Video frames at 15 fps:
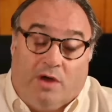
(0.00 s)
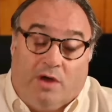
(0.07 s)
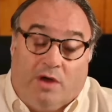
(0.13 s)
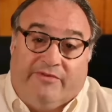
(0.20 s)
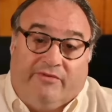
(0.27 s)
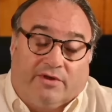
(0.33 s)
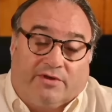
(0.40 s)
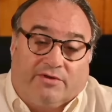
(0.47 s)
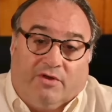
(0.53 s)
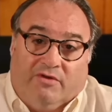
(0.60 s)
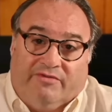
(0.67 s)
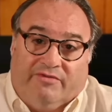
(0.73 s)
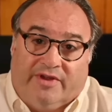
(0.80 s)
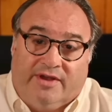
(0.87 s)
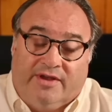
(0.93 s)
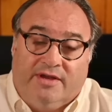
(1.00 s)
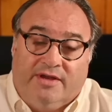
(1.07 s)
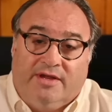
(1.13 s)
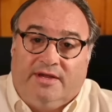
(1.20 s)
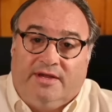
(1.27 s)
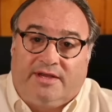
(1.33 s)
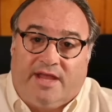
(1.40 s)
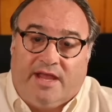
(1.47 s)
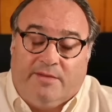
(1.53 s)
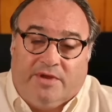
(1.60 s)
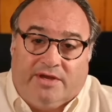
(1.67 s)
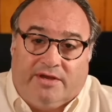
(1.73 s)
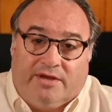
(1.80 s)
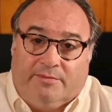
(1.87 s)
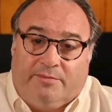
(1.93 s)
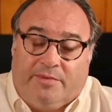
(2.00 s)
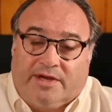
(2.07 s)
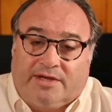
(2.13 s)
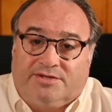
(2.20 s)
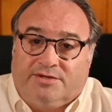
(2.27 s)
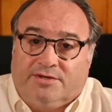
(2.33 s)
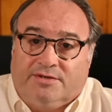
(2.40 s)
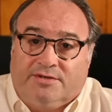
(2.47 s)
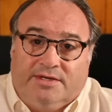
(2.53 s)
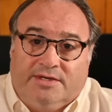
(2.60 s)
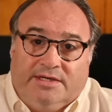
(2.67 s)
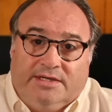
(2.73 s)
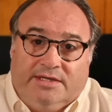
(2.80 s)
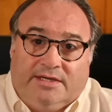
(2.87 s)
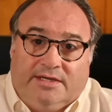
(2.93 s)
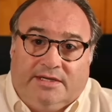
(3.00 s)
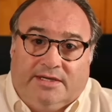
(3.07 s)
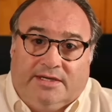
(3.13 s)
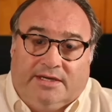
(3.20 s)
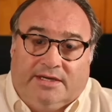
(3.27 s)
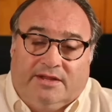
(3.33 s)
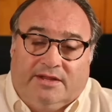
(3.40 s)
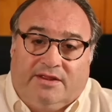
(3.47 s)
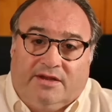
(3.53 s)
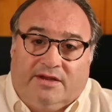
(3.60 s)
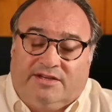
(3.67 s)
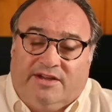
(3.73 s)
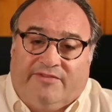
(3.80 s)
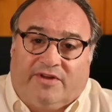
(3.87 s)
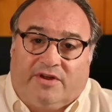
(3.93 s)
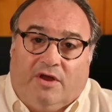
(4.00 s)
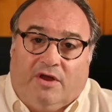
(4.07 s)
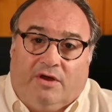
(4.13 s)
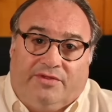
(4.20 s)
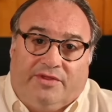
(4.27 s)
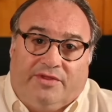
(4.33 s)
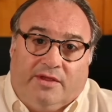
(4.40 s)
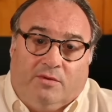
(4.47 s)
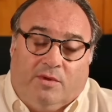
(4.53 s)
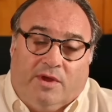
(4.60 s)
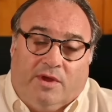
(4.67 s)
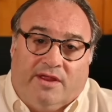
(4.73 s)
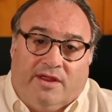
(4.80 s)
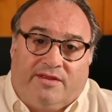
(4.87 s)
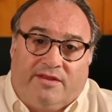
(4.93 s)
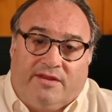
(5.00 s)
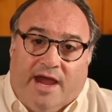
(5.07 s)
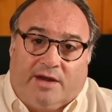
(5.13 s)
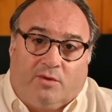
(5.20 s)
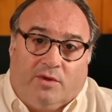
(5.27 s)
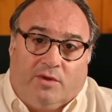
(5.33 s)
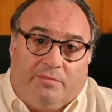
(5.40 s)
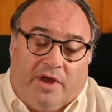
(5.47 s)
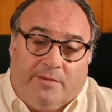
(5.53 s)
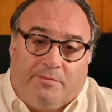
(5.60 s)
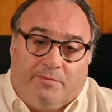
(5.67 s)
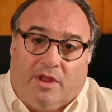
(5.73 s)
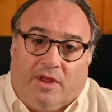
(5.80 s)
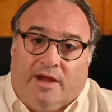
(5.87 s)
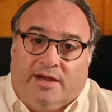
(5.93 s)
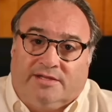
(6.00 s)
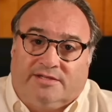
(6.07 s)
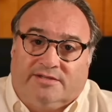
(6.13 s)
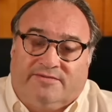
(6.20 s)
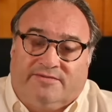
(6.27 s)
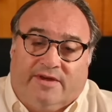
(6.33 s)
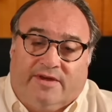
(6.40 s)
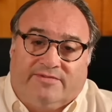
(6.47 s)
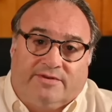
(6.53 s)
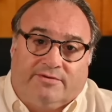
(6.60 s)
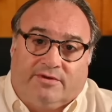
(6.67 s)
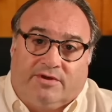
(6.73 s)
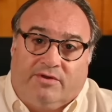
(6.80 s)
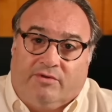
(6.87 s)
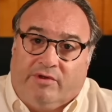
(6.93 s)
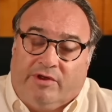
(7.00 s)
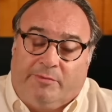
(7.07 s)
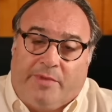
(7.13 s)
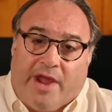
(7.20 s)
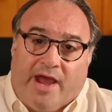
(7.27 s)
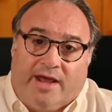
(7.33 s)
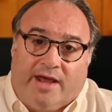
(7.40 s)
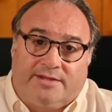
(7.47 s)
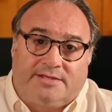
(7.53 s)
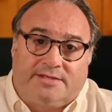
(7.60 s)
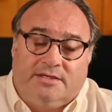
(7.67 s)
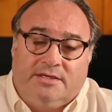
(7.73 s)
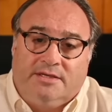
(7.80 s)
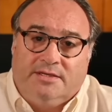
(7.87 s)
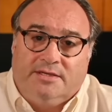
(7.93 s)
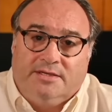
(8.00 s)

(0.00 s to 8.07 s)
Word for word: well before COVID came into the picture, uh, difficulty with adequate pipelines of, of certain career paths